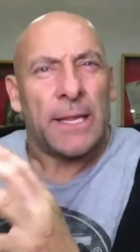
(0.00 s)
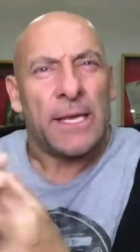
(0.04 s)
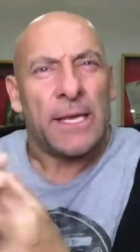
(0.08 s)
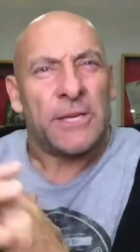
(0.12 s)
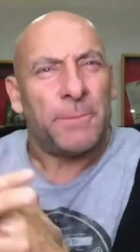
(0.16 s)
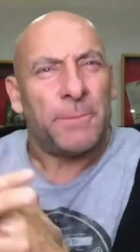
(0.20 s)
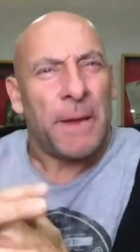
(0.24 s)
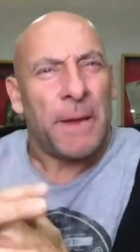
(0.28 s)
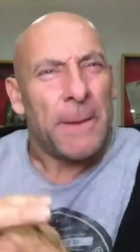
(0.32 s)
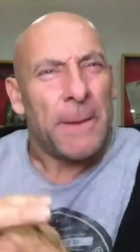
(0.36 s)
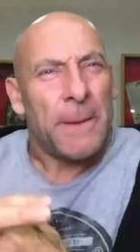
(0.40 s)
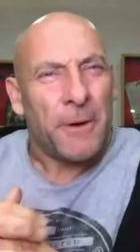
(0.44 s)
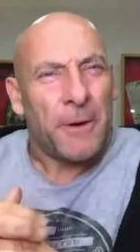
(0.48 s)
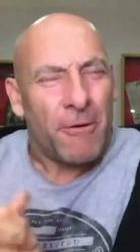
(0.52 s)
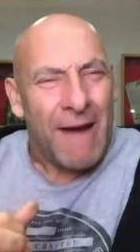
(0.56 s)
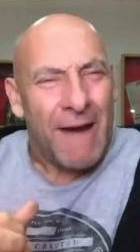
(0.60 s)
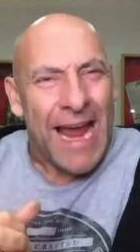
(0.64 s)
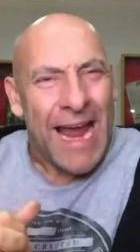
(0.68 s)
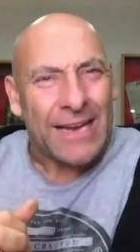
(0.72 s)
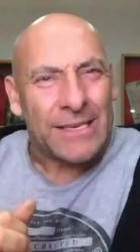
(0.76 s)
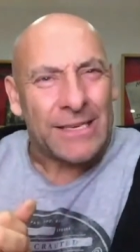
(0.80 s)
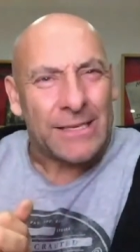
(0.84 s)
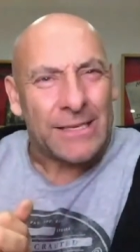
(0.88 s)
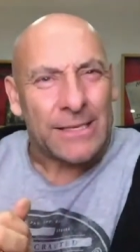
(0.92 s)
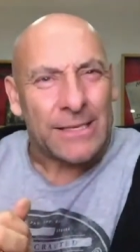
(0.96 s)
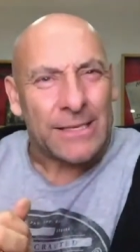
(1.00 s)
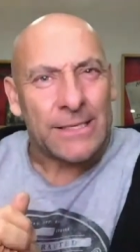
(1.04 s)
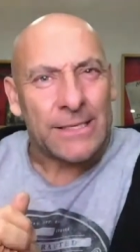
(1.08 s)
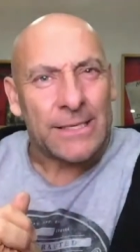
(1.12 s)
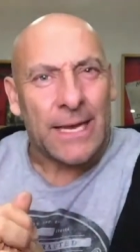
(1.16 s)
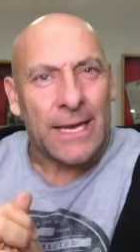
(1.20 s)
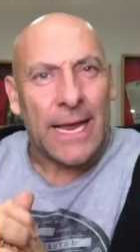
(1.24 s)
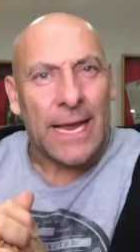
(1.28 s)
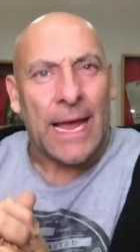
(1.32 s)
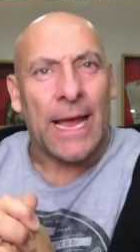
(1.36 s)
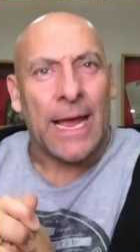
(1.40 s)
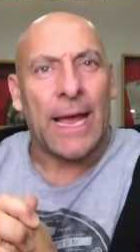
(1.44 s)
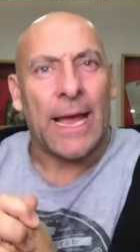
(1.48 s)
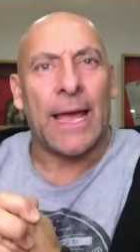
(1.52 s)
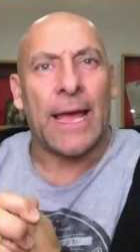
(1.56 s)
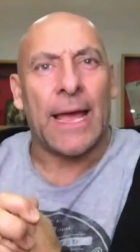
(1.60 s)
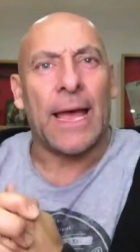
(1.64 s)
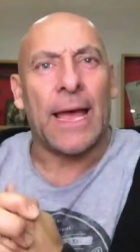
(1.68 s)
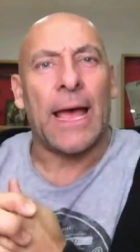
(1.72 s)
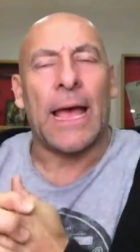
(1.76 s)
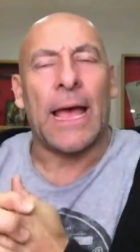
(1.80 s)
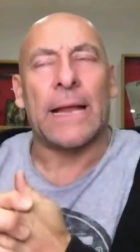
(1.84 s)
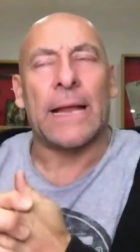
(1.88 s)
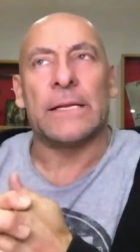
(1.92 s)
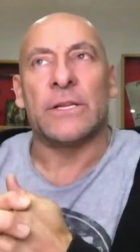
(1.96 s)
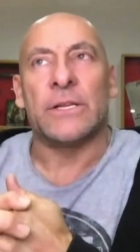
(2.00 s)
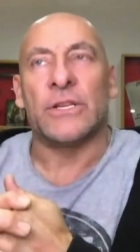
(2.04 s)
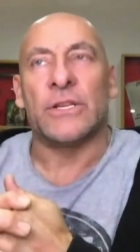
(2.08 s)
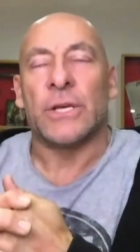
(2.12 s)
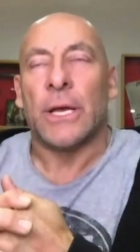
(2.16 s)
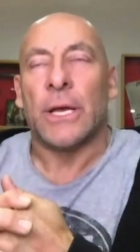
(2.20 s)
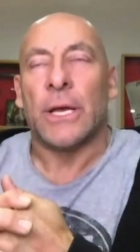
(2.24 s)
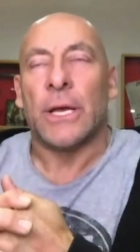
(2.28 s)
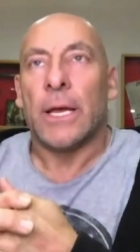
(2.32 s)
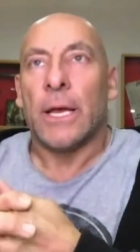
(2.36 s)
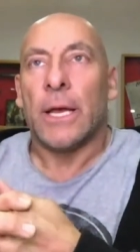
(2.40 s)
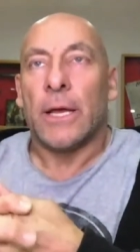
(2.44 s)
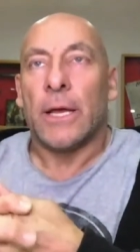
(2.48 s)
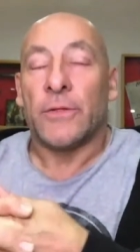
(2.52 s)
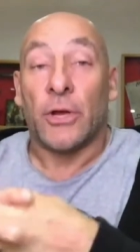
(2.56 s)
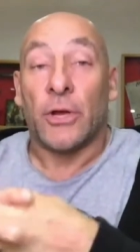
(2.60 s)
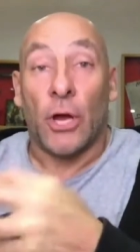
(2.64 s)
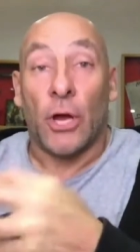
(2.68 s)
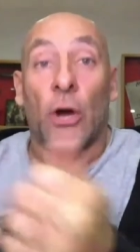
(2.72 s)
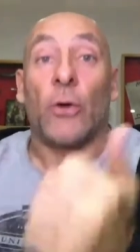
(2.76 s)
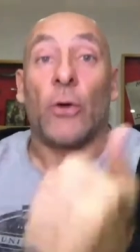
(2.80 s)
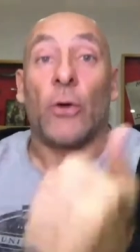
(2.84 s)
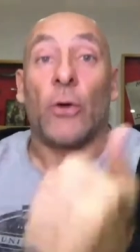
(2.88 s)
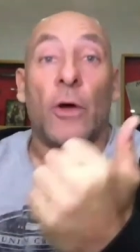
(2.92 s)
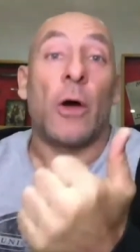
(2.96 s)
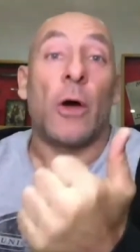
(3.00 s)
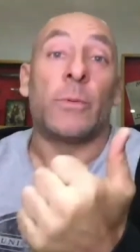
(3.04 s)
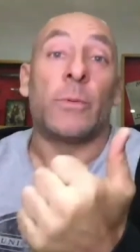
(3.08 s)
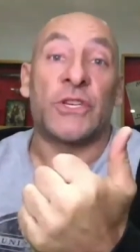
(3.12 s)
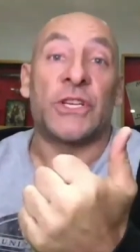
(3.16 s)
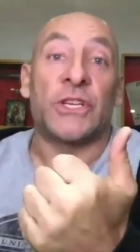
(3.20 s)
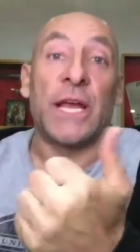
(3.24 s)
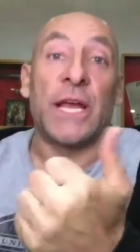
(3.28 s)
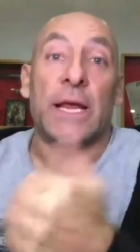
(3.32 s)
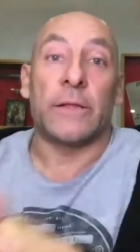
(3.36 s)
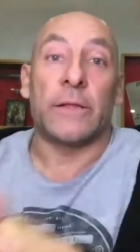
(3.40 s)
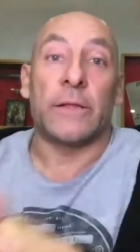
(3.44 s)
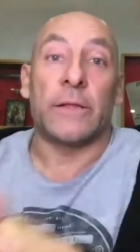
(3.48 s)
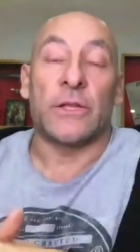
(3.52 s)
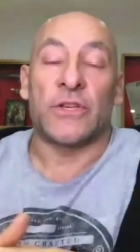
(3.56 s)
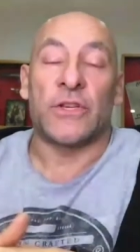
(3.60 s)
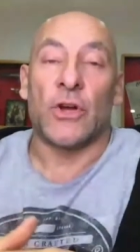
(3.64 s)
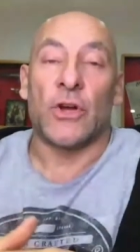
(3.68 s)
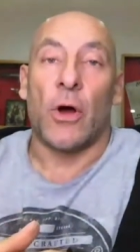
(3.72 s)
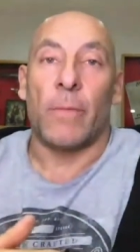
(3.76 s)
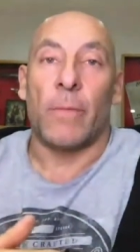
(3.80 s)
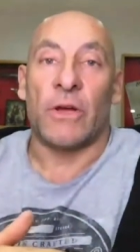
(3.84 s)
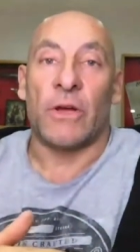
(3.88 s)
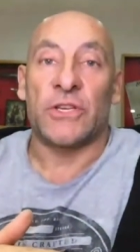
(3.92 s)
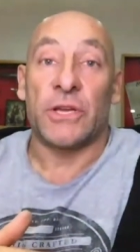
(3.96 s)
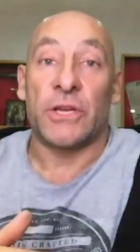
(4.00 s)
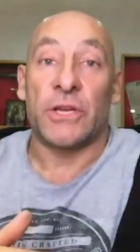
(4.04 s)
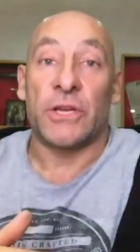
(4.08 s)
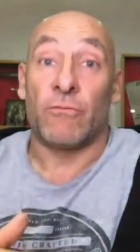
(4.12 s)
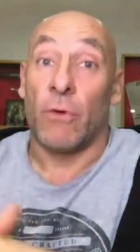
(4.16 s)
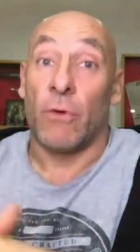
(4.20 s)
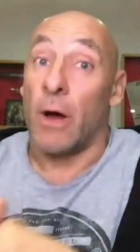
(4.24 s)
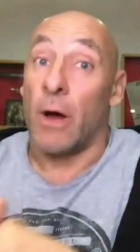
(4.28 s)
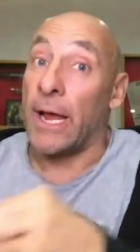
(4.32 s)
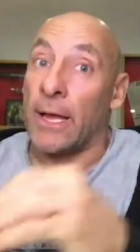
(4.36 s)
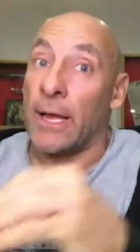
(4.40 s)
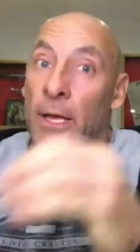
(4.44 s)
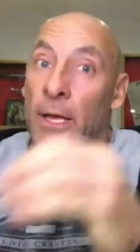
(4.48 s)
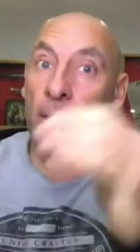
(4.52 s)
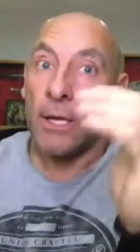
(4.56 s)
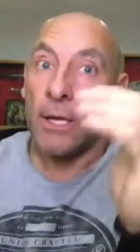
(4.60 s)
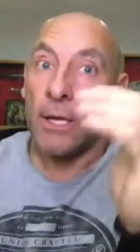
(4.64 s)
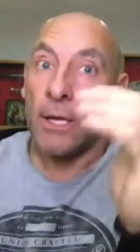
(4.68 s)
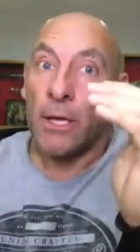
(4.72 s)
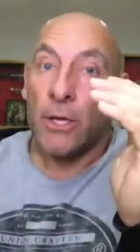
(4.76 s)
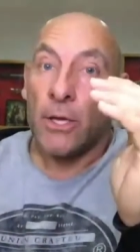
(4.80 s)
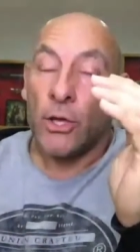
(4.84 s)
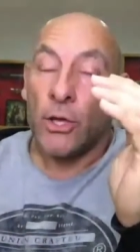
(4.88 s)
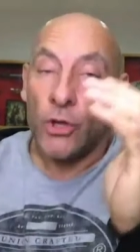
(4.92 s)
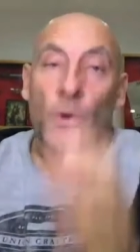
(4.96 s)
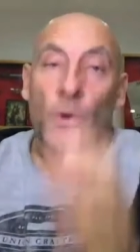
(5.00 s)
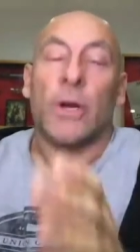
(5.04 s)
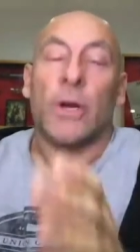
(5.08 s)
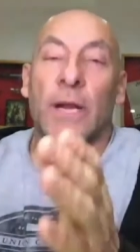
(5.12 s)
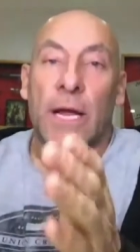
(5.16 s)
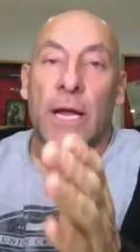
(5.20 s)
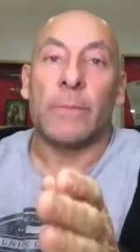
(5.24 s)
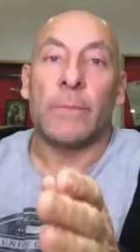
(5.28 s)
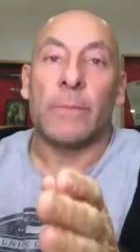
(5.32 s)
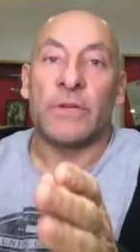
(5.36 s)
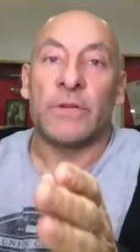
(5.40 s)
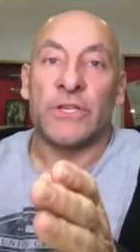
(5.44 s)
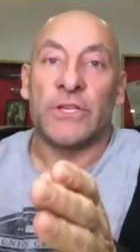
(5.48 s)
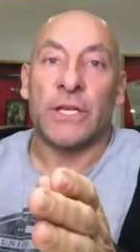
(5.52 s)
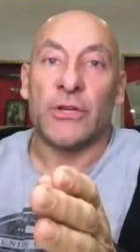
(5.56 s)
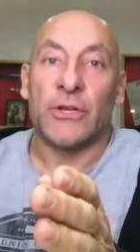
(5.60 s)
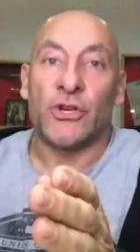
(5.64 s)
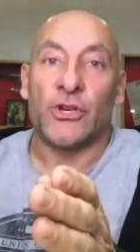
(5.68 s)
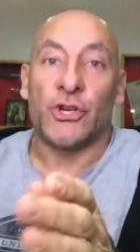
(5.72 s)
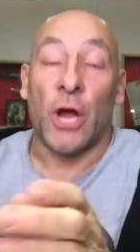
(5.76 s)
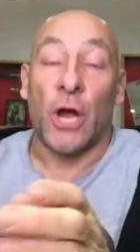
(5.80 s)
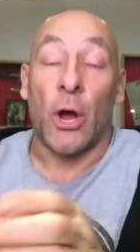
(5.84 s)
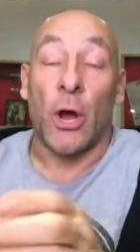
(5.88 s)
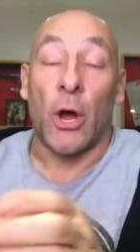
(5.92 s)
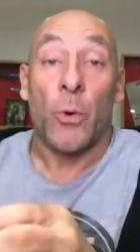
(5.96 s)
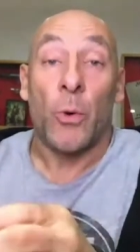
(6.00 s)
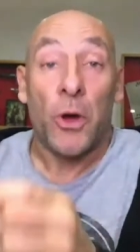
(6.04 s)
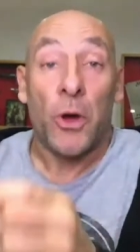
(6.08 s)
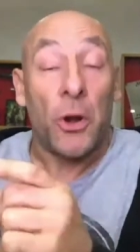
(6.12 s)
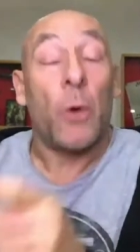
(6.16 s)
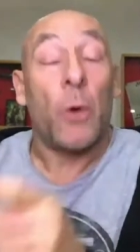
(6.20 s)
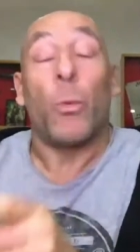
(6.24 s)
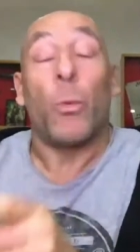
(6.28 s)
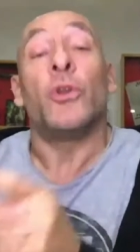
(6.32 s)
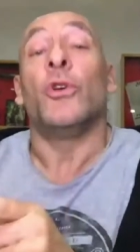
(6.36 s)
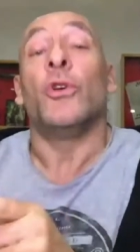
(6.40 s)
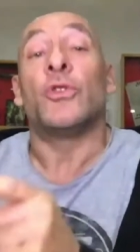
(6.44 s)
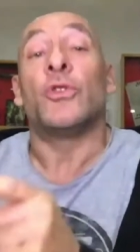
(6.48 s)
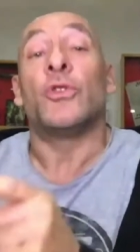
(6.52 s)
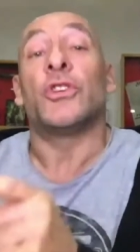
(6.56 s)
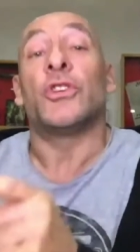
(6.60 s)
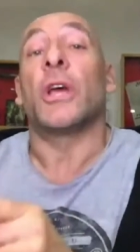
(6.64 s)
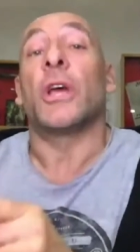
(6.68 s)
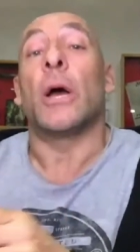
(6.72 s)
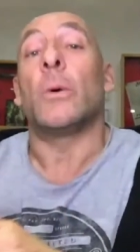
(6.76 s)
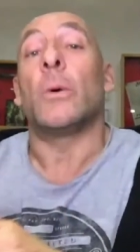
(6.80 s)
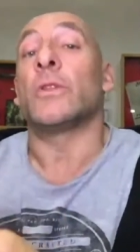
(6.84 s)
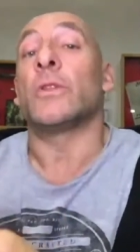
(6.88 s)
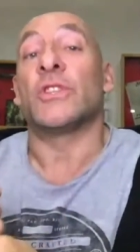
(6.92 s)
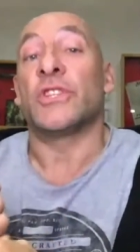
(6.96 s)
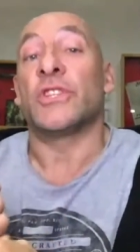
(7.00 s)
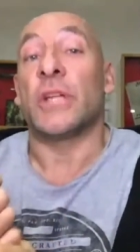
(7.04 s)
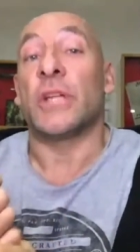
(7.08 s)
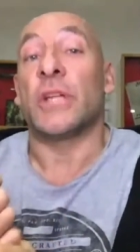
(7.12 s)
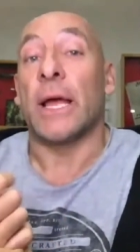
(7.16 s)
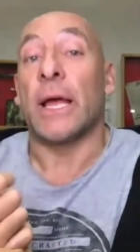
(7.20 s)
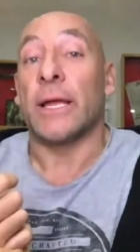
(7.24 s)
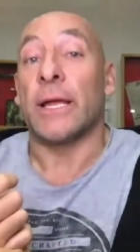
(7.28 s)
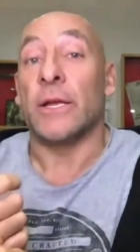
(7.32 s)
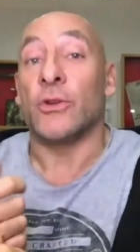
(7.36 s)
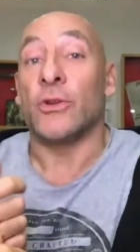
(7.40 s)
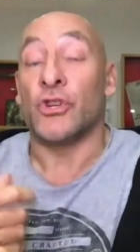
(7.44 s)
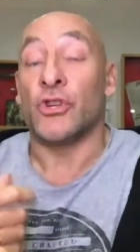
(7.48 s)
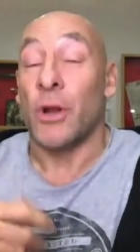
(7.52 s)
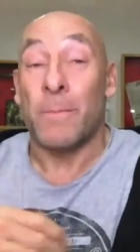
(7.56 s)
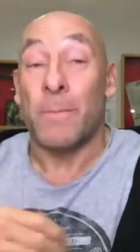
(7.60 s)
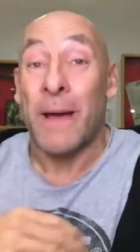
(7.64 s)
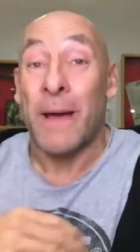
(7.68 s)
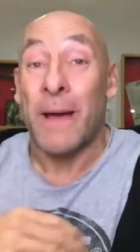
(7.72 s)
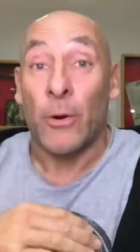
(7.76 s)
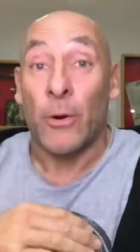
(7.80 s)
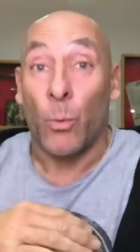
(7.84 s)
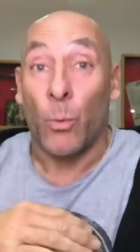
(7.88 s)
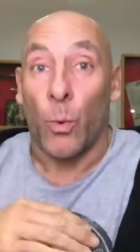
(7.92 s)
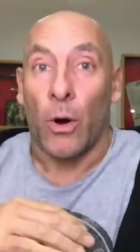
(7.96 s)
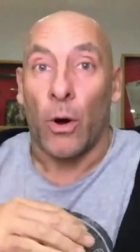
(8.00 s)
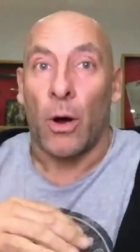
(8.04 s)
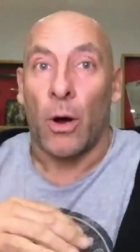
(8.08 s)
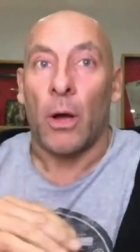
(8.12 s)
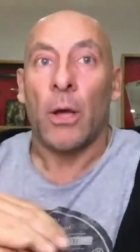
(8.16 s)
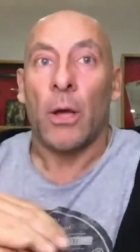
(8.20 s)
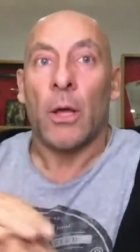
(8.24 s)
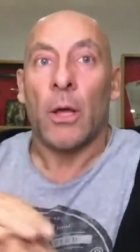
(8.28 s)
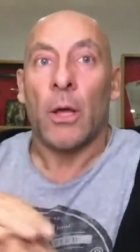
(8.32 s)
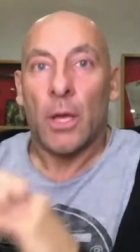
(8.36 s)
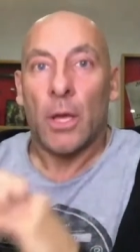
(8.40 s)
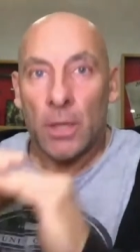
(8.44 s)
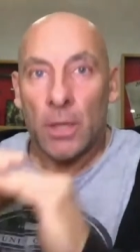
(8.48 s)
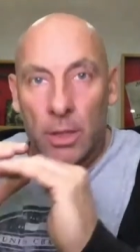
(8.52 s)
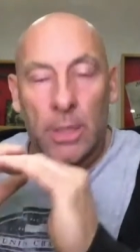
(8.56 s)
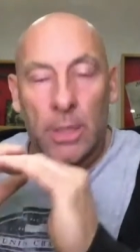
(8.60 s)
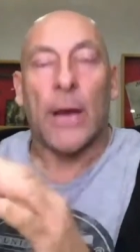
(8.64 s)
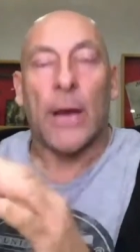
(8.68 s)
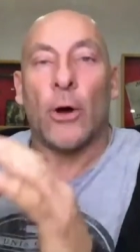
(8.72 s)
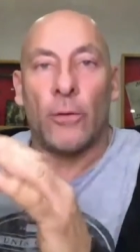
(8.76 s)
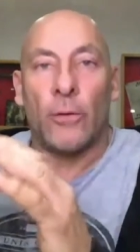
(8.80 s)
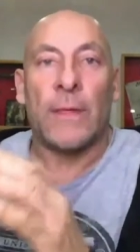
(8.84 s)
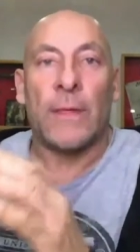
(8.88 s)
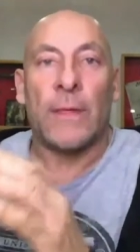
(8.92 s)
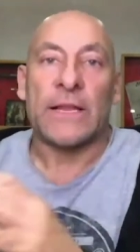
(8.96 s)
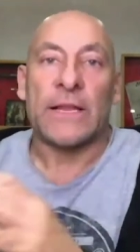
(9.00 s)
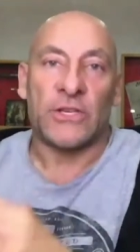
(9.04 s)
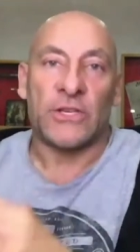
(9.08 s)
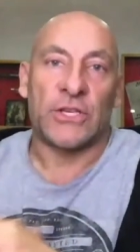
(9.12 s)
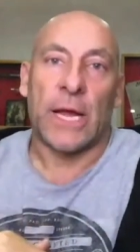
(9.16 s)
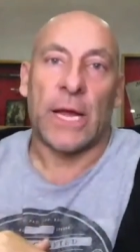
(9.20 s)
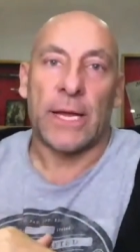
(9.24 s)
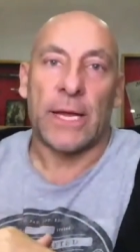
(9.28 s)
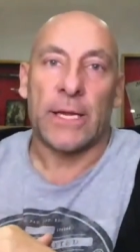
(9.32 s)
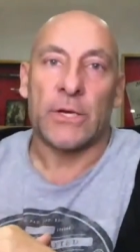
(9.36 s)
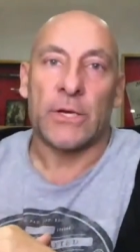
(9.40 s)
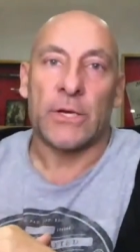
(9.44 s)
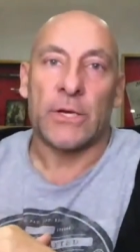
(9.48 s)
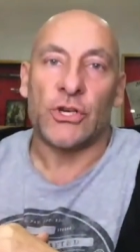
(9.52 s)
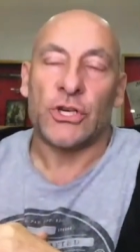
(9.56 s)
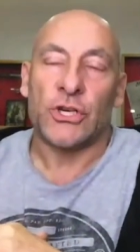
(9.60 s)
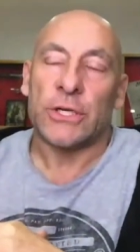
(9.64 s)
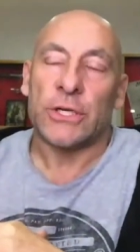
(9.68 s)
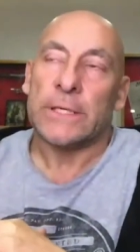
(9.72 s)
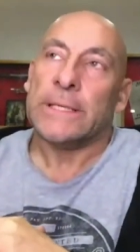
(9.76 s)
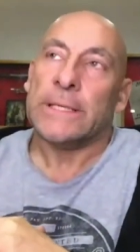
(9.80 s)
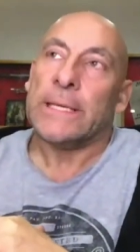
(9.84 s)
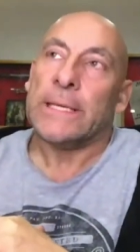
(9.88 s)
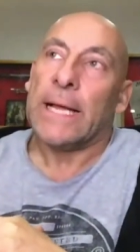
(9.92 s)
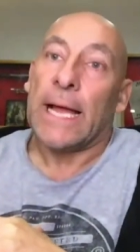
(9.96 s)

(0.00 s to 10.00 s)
These people are actors. And the girl that I was seeing at the time, I said, right, you're going to come and see the show and I want you to go on stage. No matter what, get on that stage.